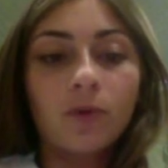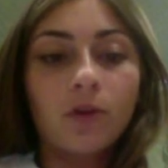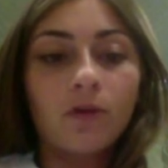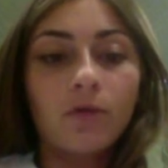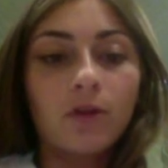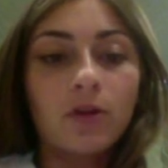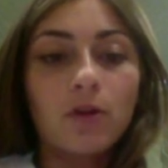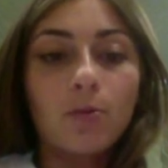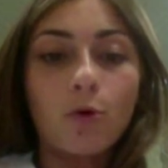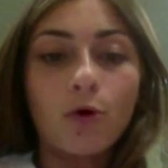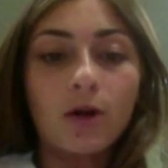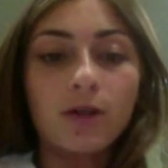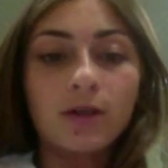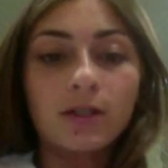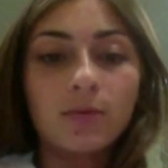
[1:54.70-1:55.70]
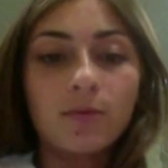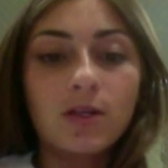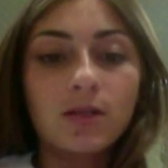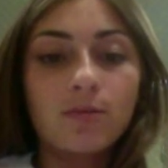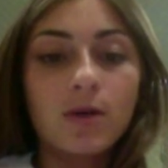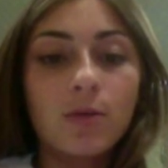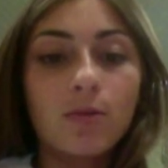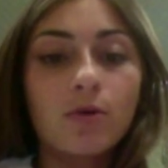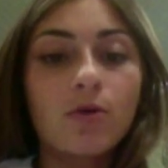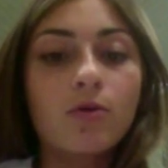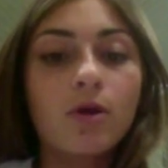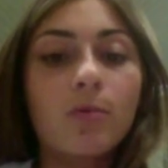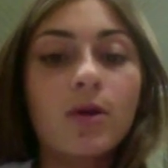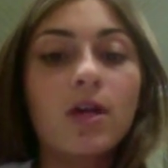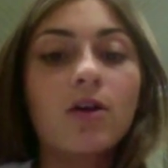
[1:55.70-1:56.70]
Furthermore, this means people who
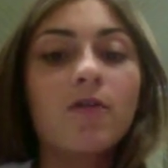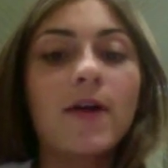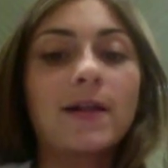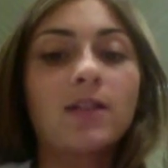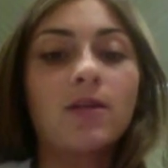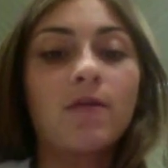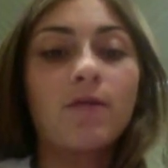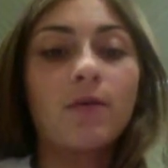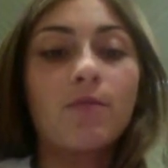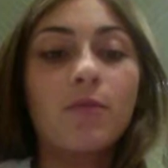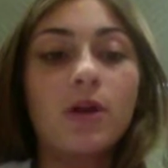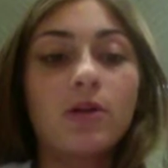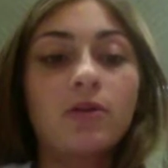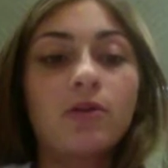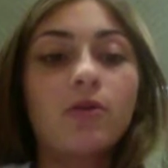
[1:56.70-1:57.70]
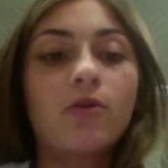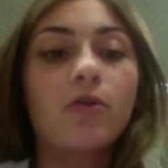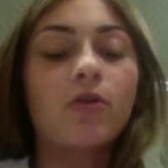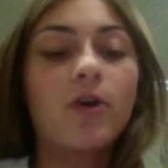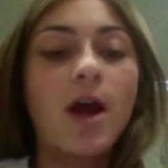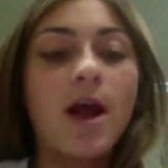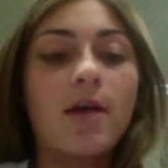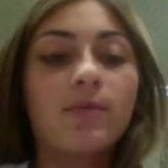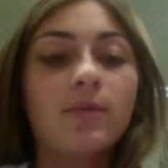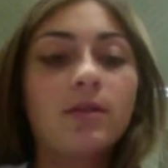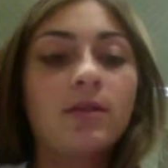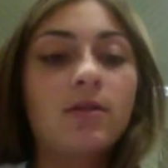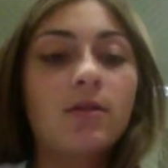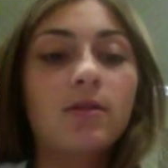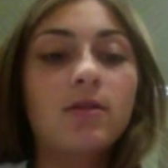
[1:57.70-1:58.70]
are being arrested for minuscule
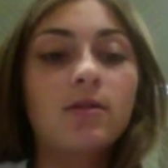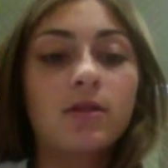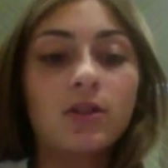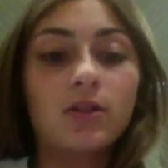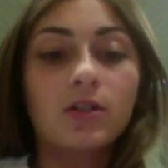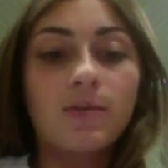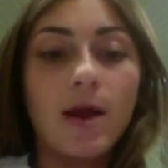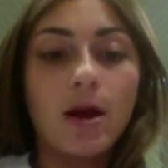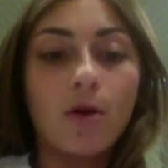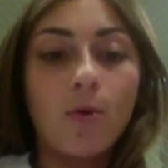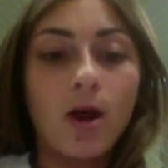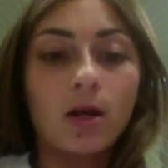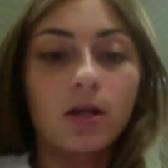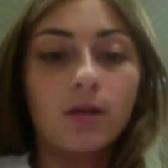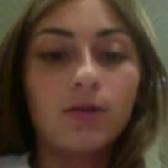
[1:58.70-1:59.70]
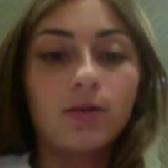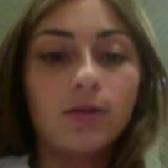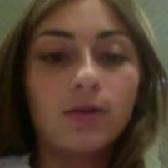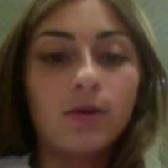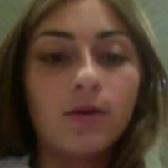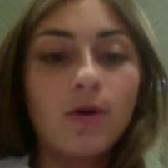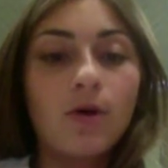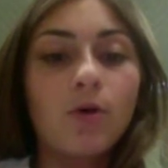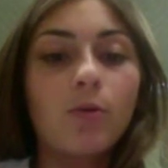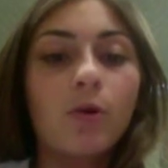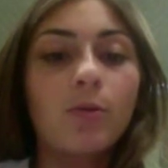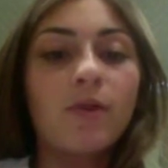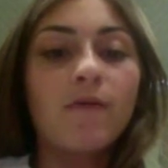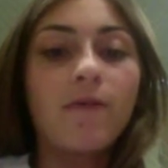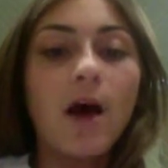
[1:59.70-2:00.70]
crimes, such as marijuana use, will
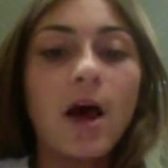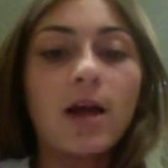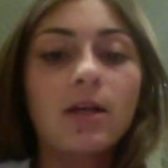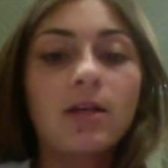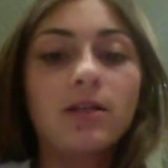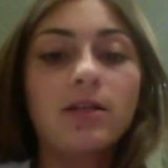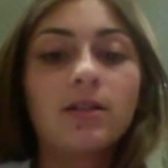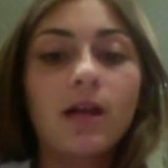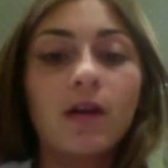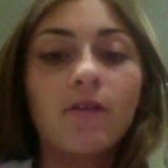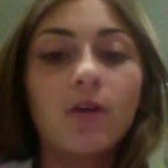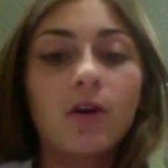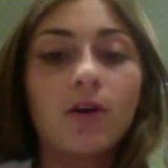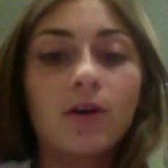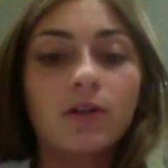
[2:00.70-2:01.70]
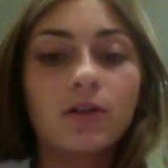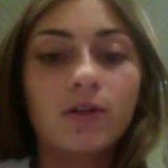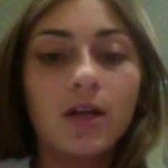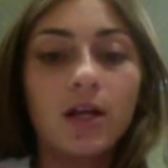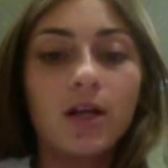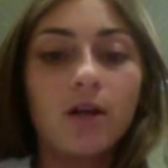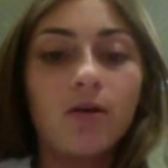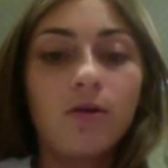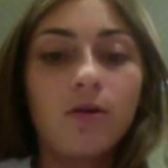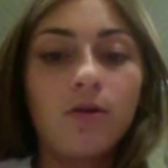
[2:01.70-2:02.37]
be fined instead of incarcerated.